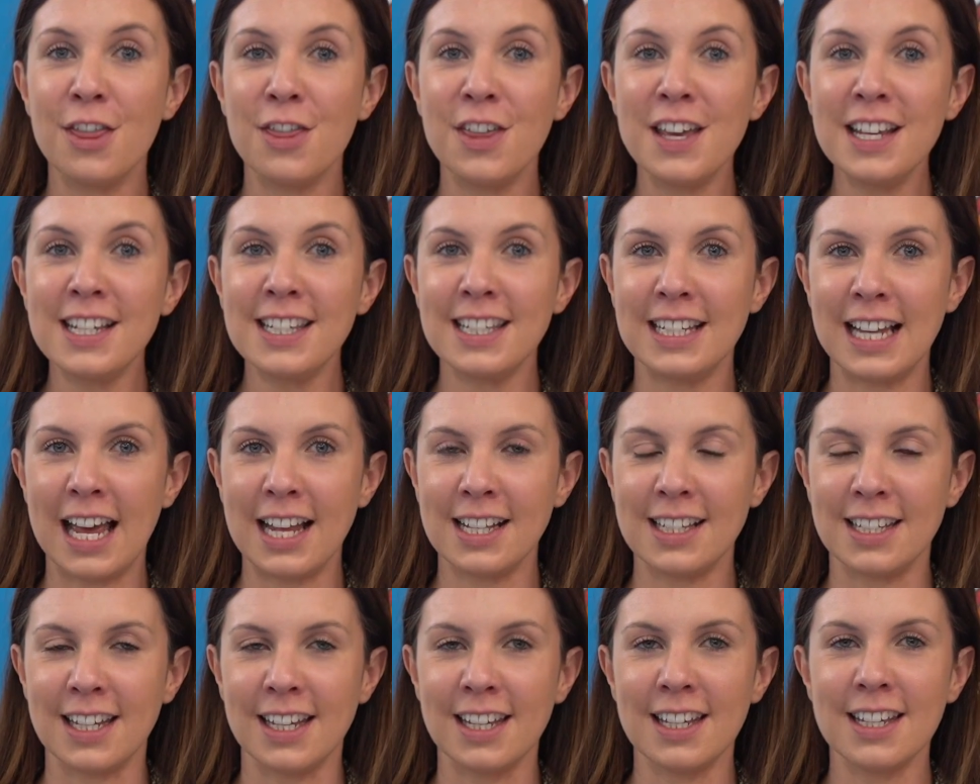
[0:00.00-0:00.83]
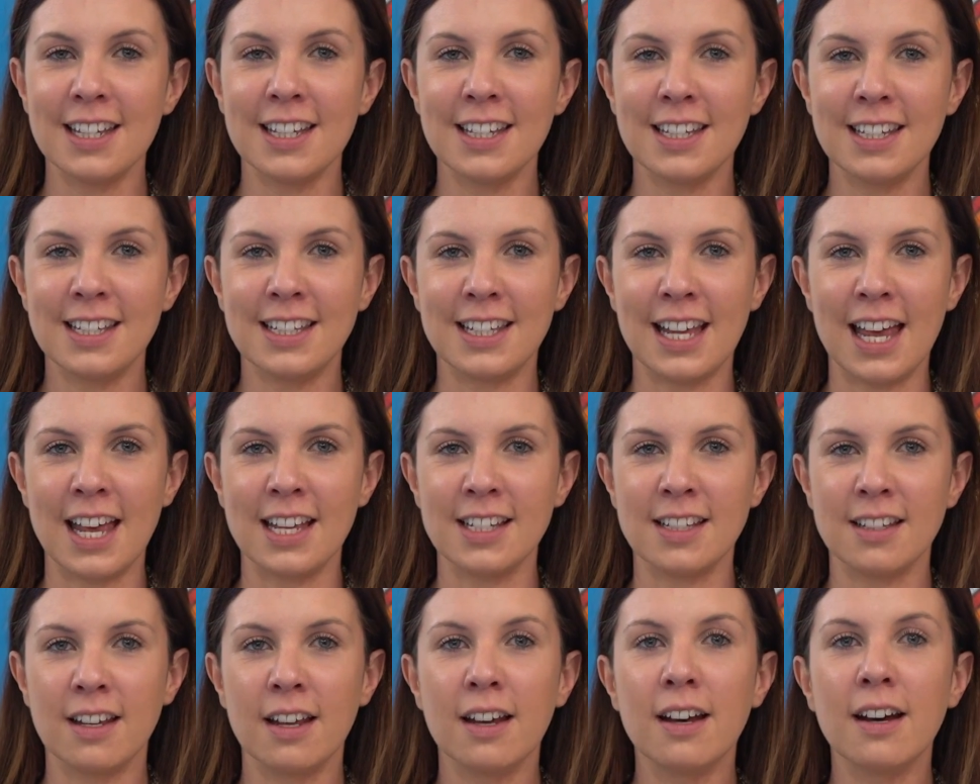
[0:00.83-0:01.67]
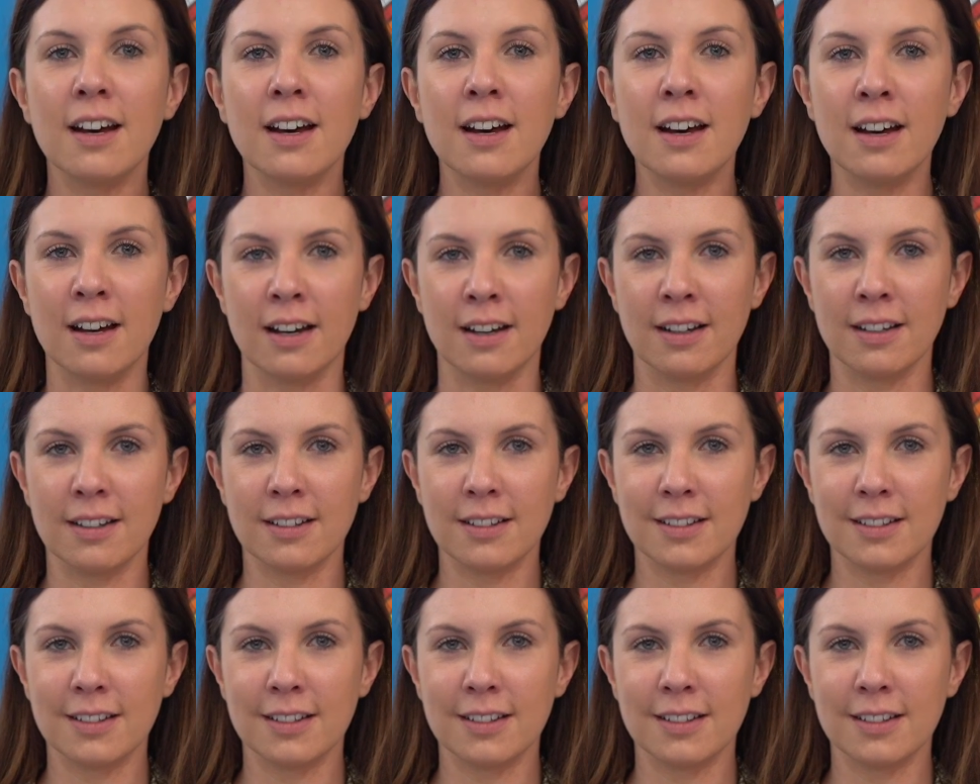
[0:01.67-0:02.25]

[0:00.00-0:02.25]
This letter says uh.